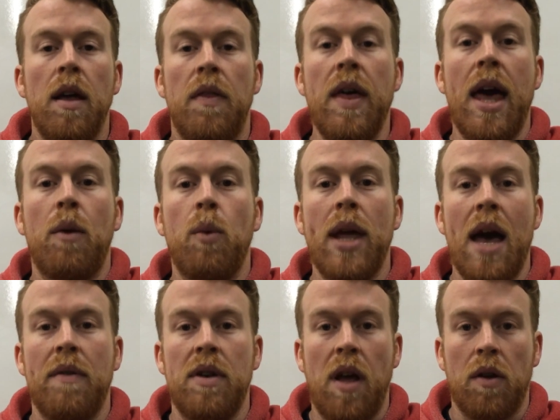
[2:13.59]
Then we
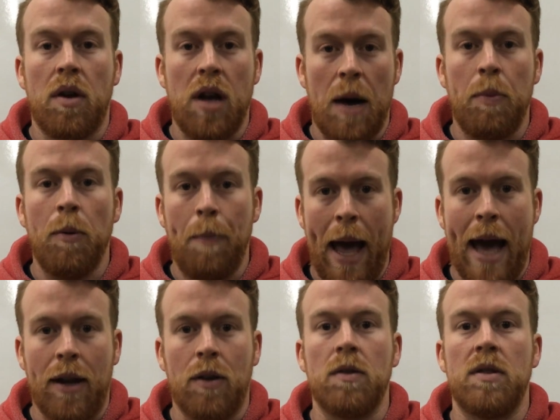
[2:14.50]
have another couple
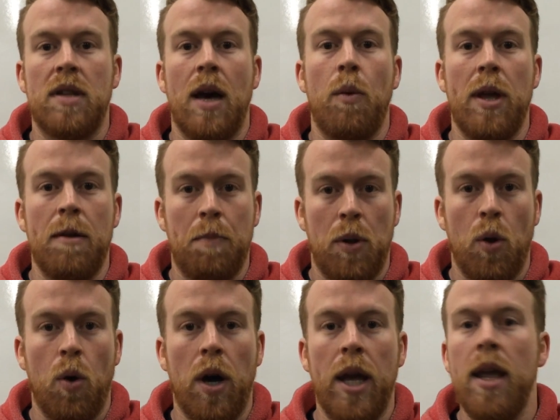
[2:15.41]
patterns that we
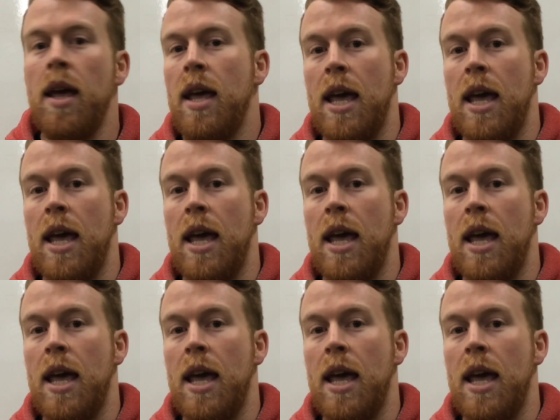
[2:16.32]
employ.